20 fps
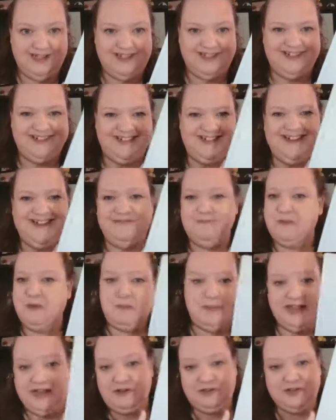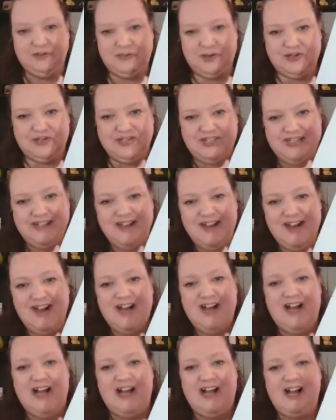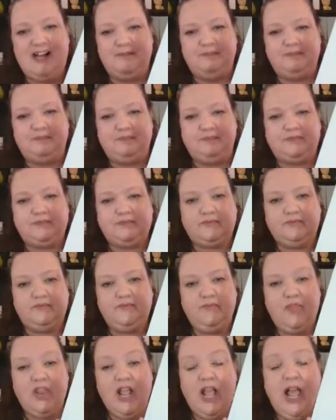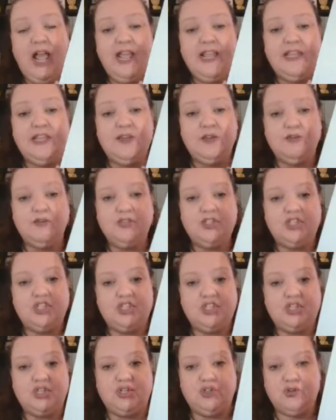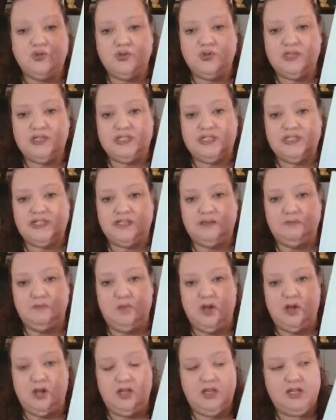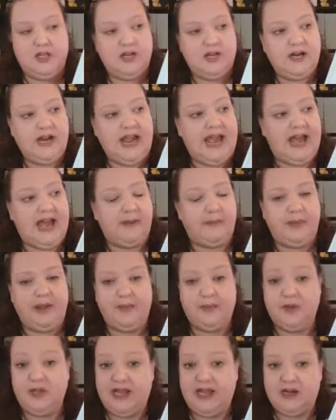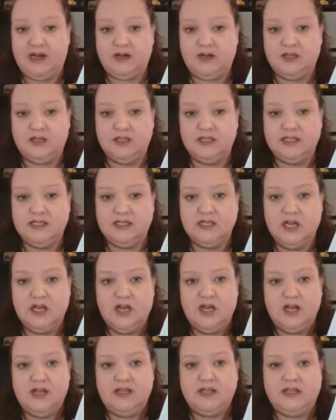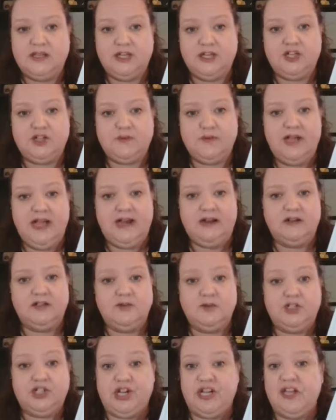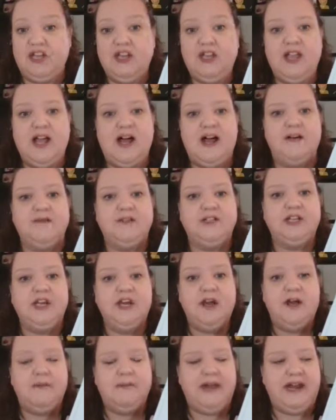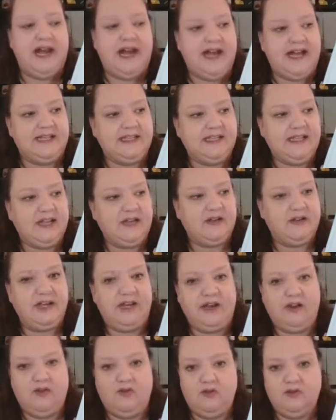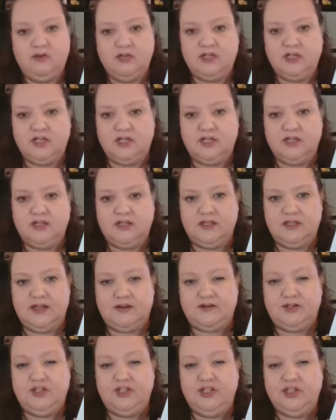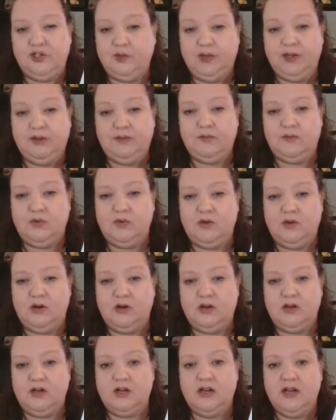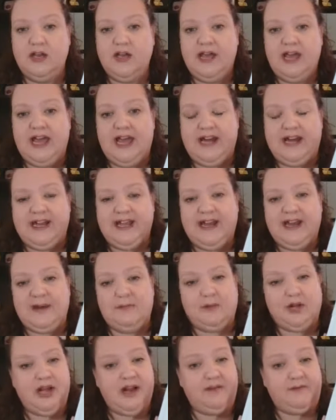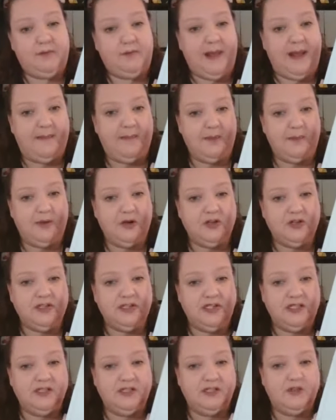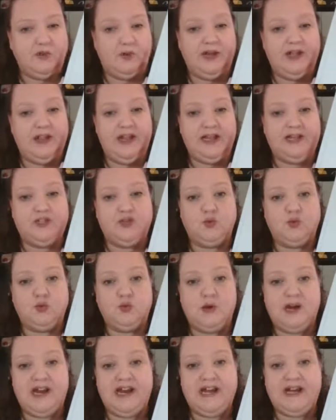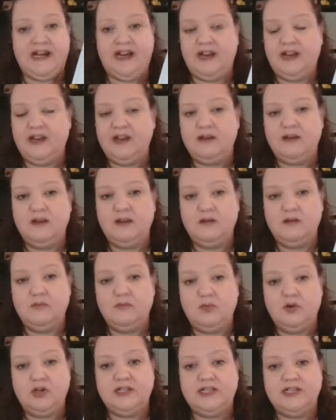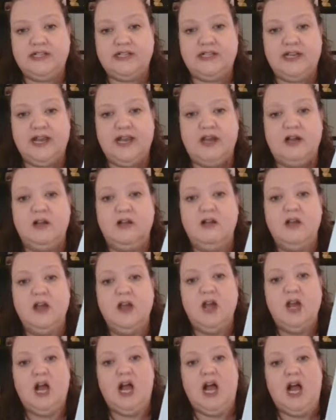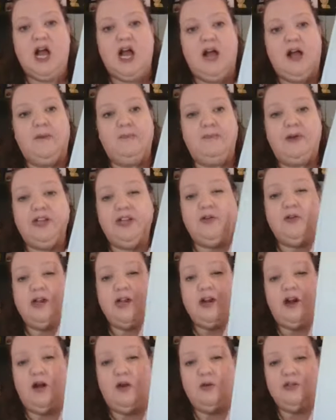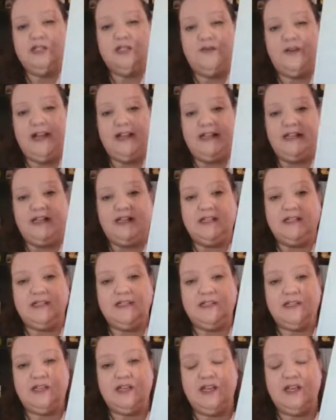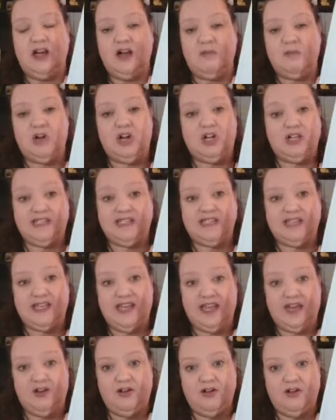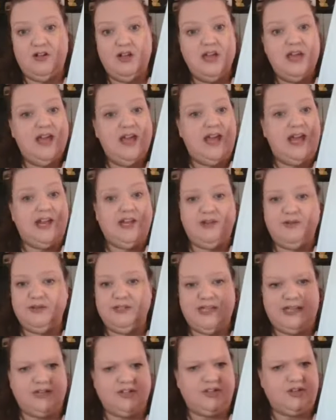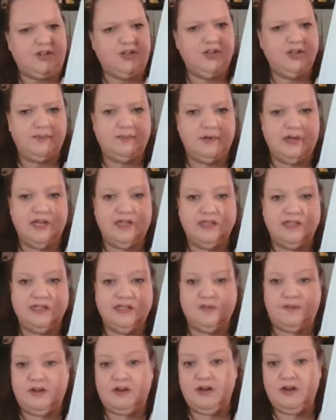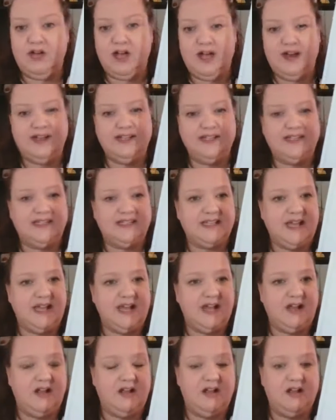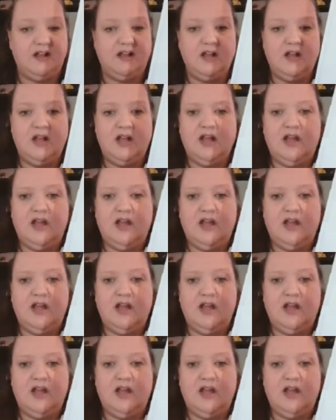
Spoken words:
I'm a Michael's person. I used to use smaller Happy planners, the teacher planners, which I loved. But as they are getting older, they're doing more. And again, I'm kind of a paper person, so I like to write in more detail. But you can always find these on sale and use extra coupons if they're not on sale.